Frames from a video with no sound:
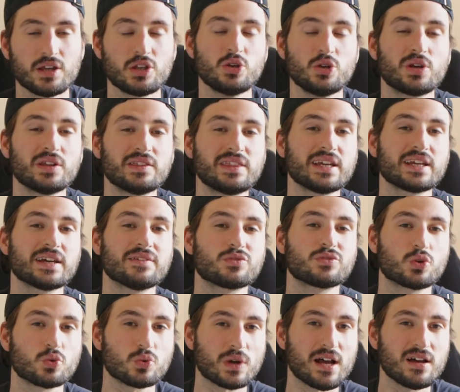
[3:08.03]
You can think
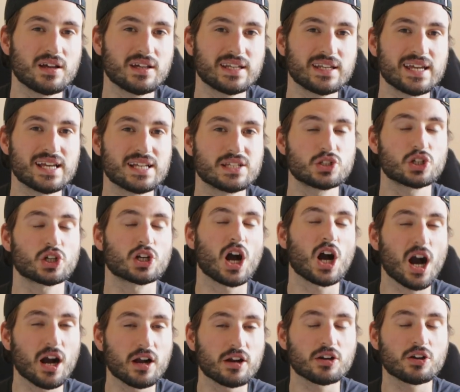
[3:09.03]
of ghrelin as your
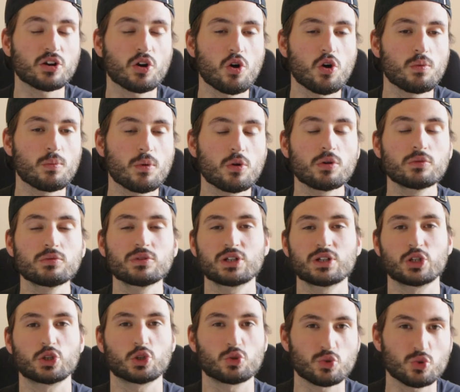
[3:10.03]
hunger hormone,
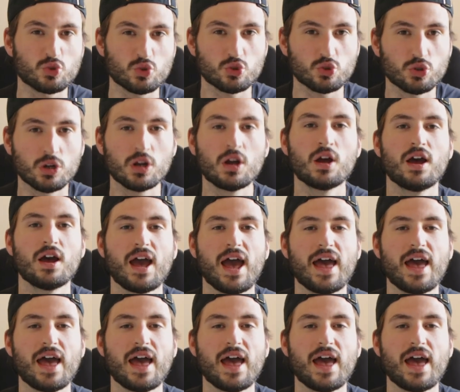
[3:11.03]
grrr,